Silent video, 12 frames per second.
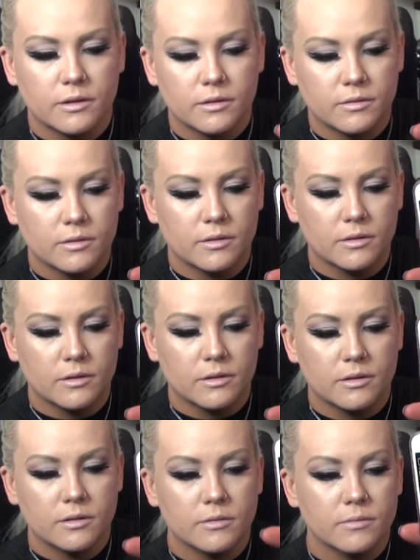
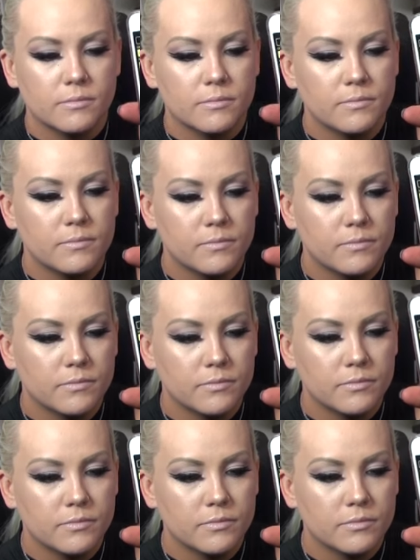
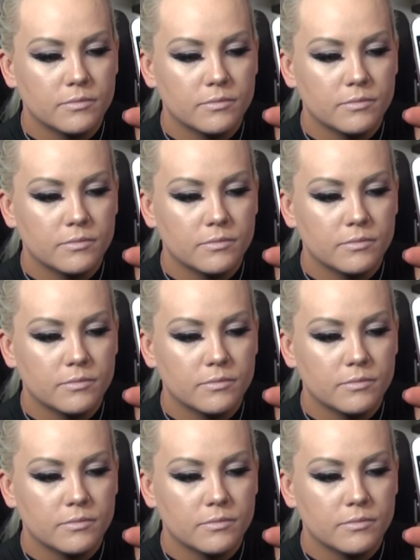[no speech]